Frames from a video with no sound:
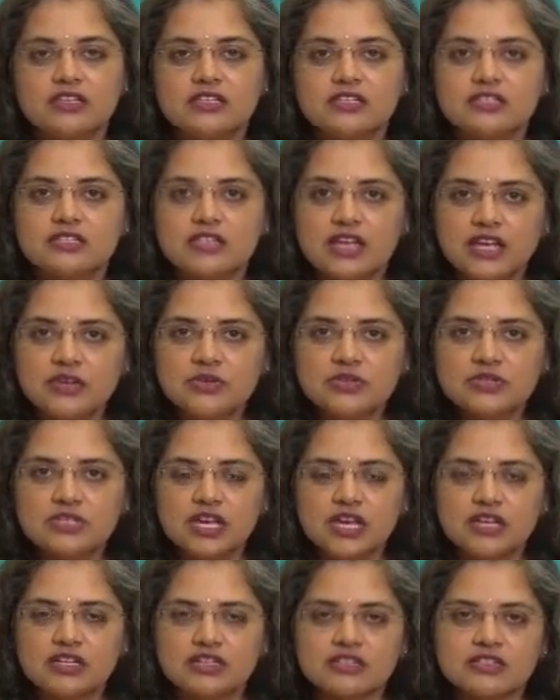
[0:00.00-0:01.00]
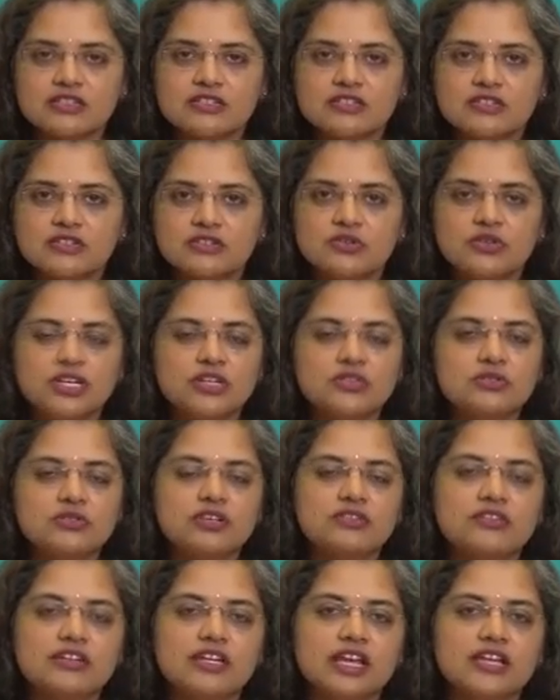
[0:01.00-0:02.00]
Sinusitis, you need to
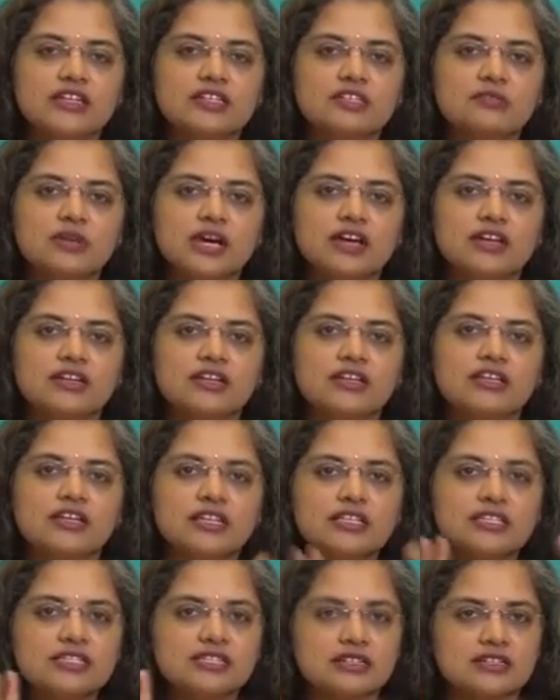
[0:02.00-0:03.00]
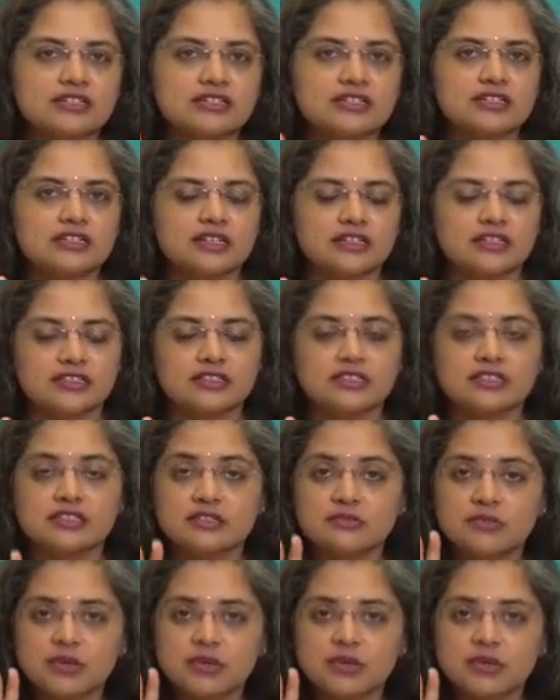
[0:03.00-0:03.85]
give an antibiotic in certain conditions.